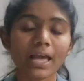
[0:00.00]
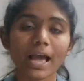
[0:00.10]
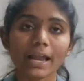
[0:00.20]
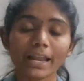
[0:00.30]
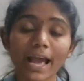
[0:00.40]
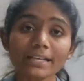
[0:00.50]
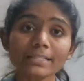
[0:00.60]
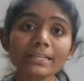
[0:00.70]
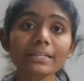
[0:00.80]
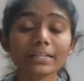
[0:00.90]
and as
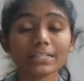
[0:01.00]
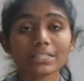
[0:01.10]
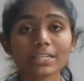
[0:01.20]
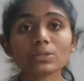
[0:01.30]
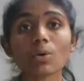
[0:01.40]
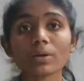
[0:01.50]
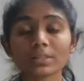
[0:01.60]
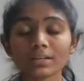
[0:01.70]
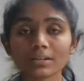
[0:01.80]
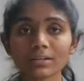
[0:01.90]
it reaches on
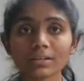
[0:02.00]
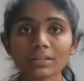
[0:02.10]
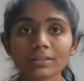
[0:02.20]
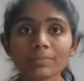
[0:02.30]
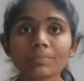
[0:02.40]
the earth